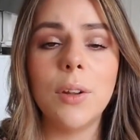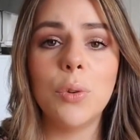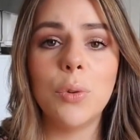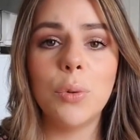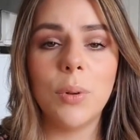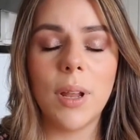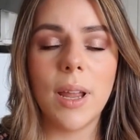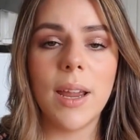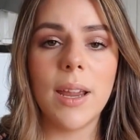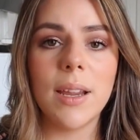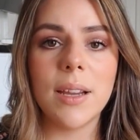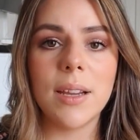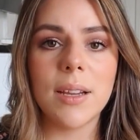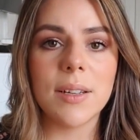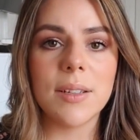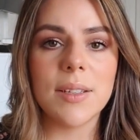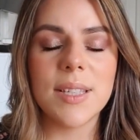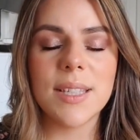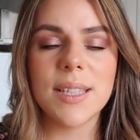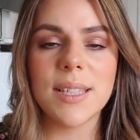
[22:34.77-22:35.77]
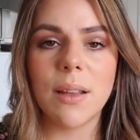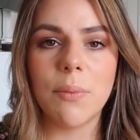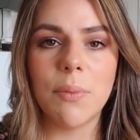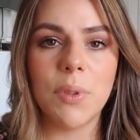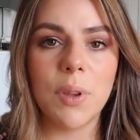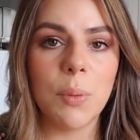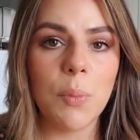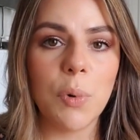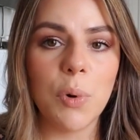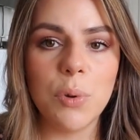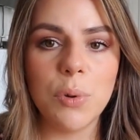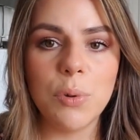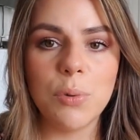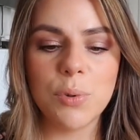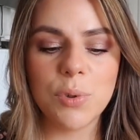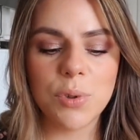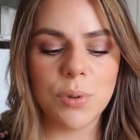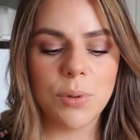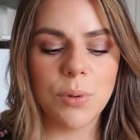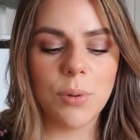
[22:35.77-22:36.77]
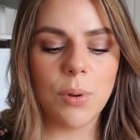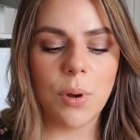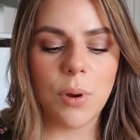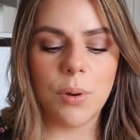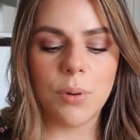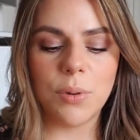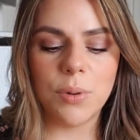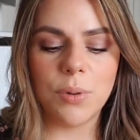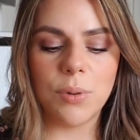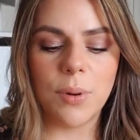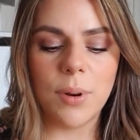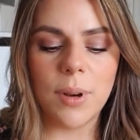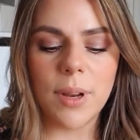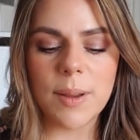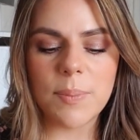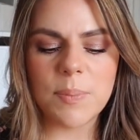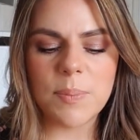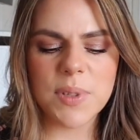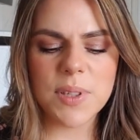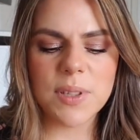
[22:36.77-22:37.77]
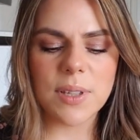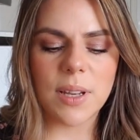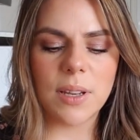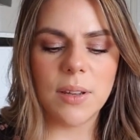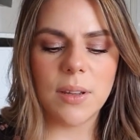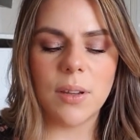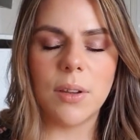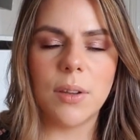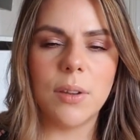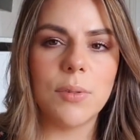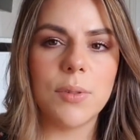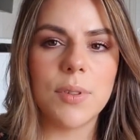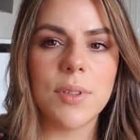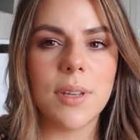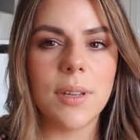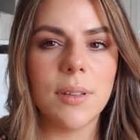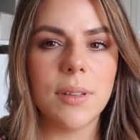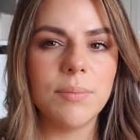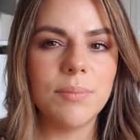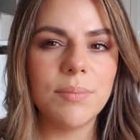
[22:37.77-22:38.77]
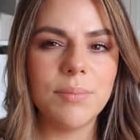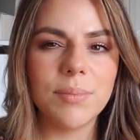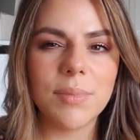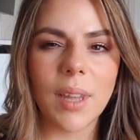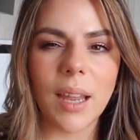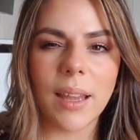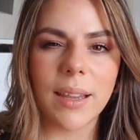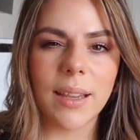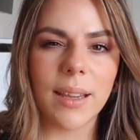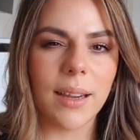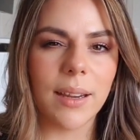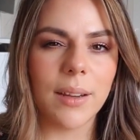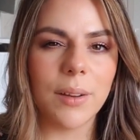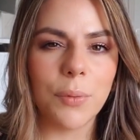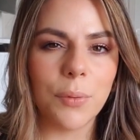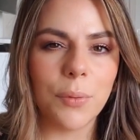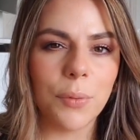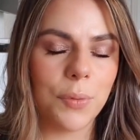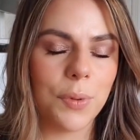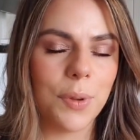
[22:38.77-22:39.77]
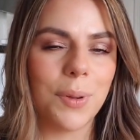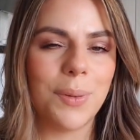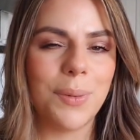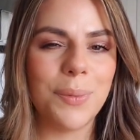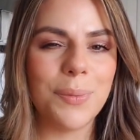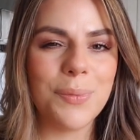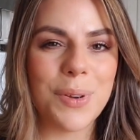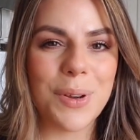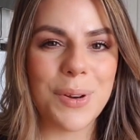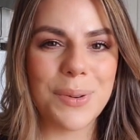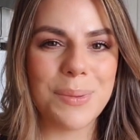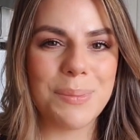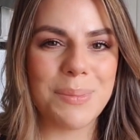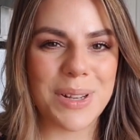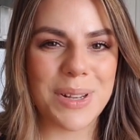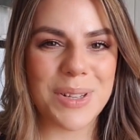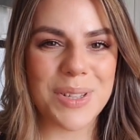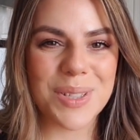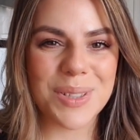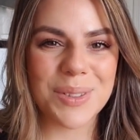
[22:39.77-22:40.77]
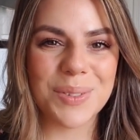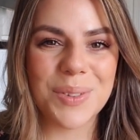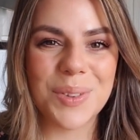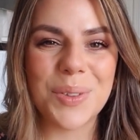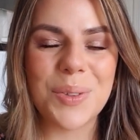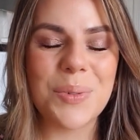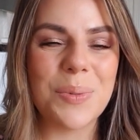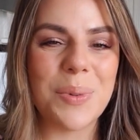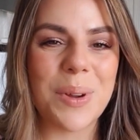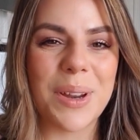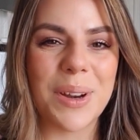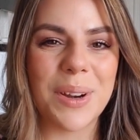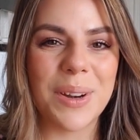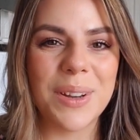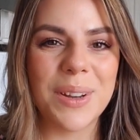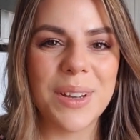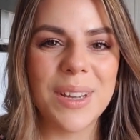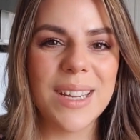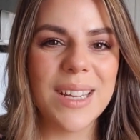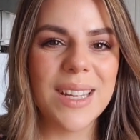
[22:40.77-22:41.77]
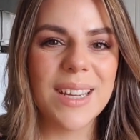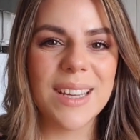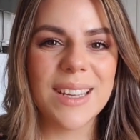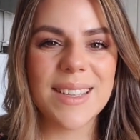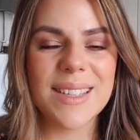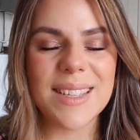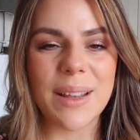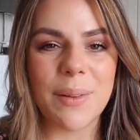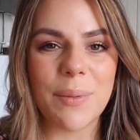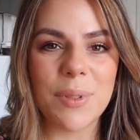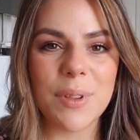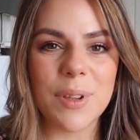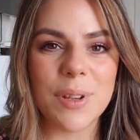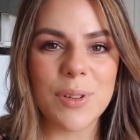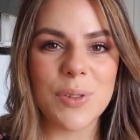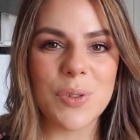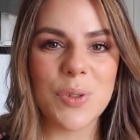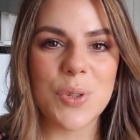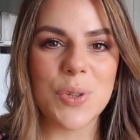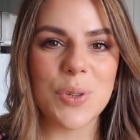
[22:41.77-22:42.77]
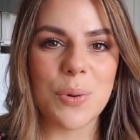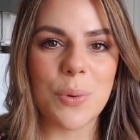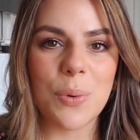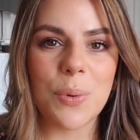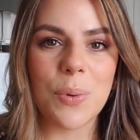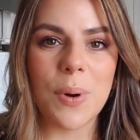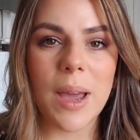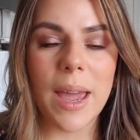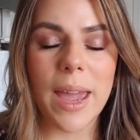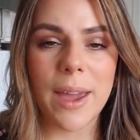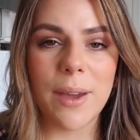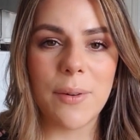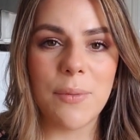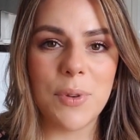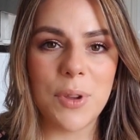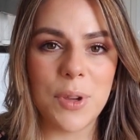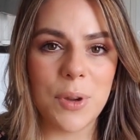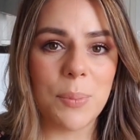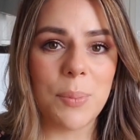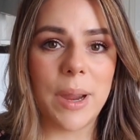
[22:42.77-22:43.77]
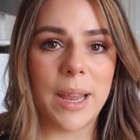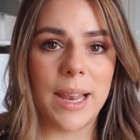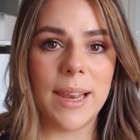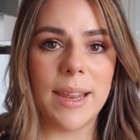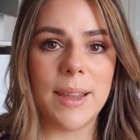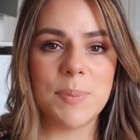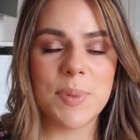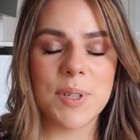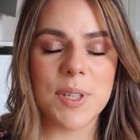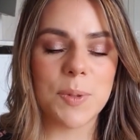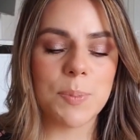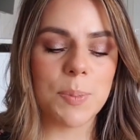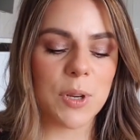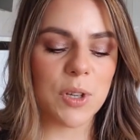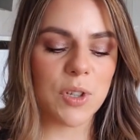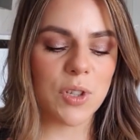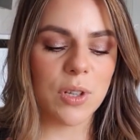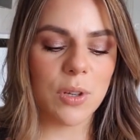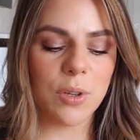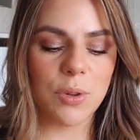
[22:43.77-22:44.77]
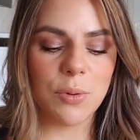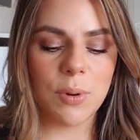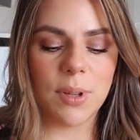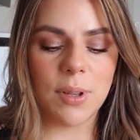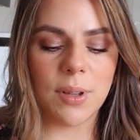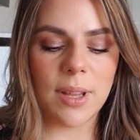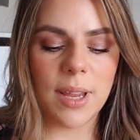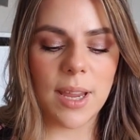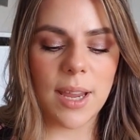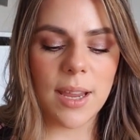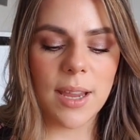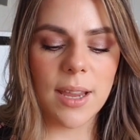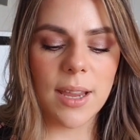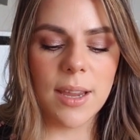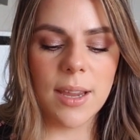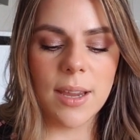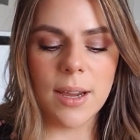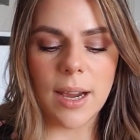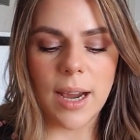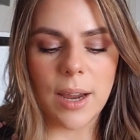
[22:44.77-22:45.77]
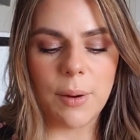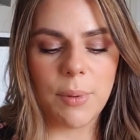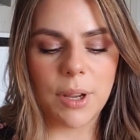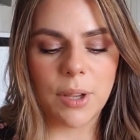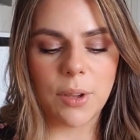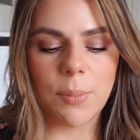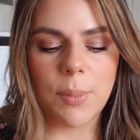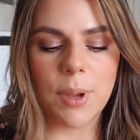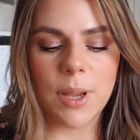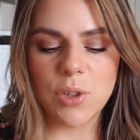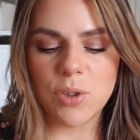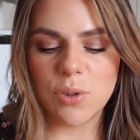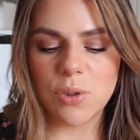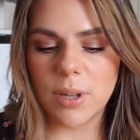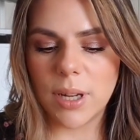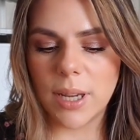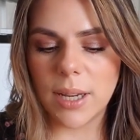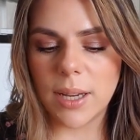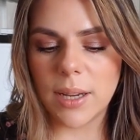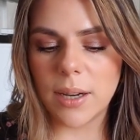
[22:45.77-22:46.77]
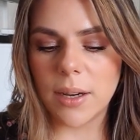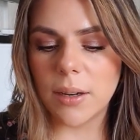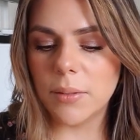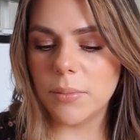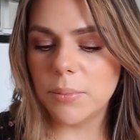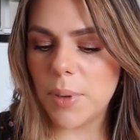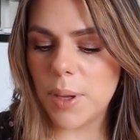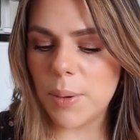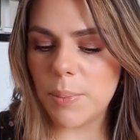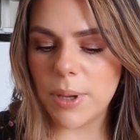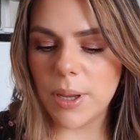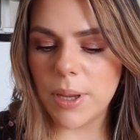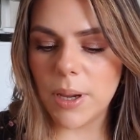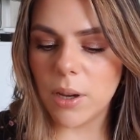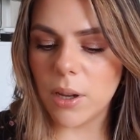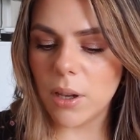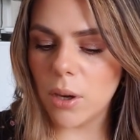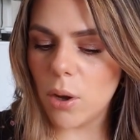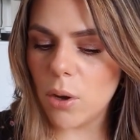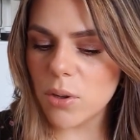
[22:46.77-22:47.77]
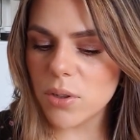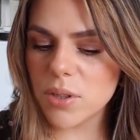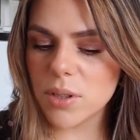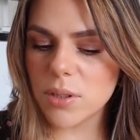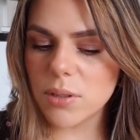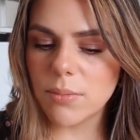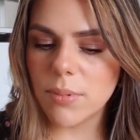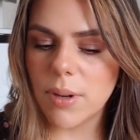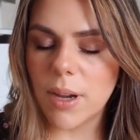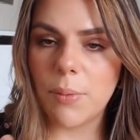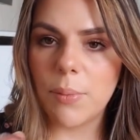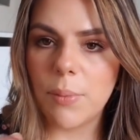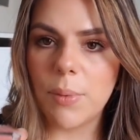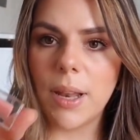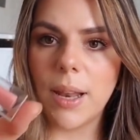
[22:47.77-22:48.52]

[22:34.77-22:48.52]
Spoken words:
to like something more neutral on your lips, and you say, like, I don't feel very much to wear something so heavy on my lips, especially during the day, I recommend you like maybe a gloss. I really